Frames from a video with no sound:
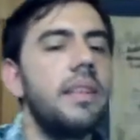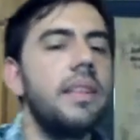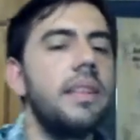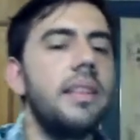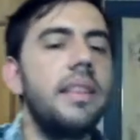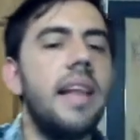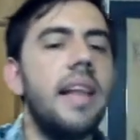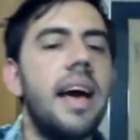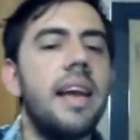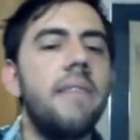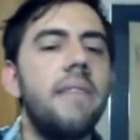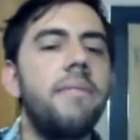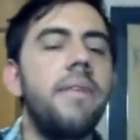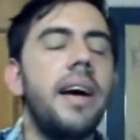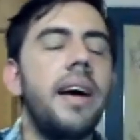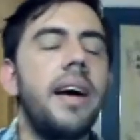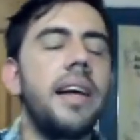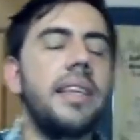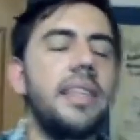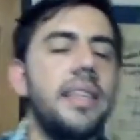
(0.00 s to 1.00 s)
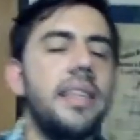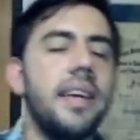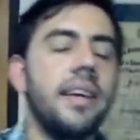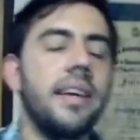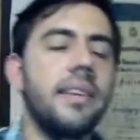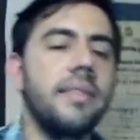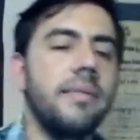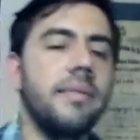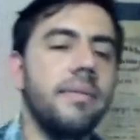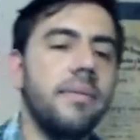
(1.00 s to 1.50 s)
knight f5 check
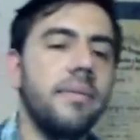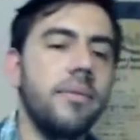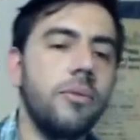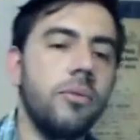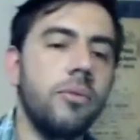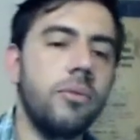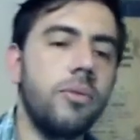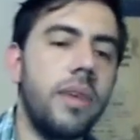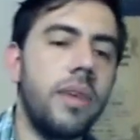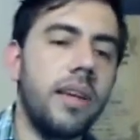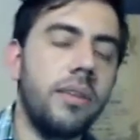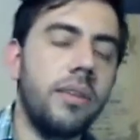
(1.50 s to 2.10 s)
to try